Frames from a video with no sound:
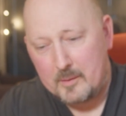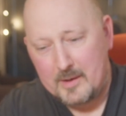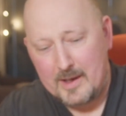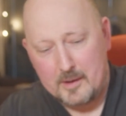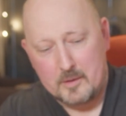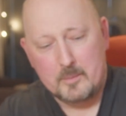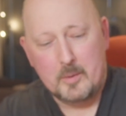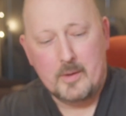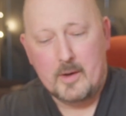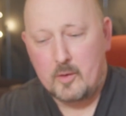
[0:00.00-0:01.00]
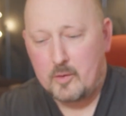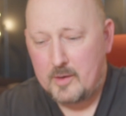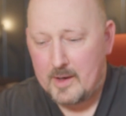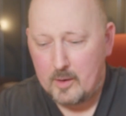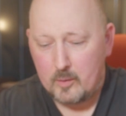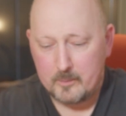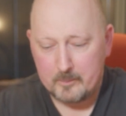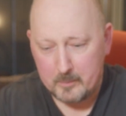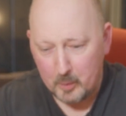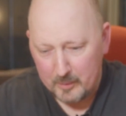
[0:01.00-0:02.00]
can't put that on now.
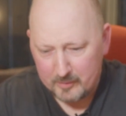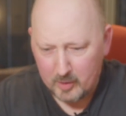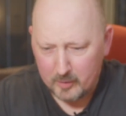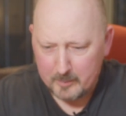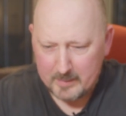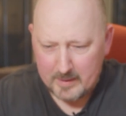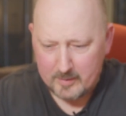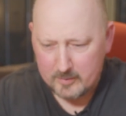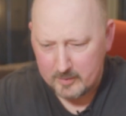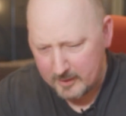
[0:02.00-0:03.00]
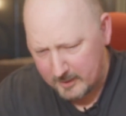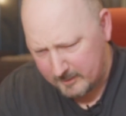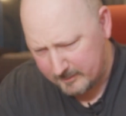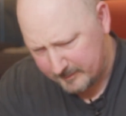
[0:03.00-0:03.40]
But we've got the piece here,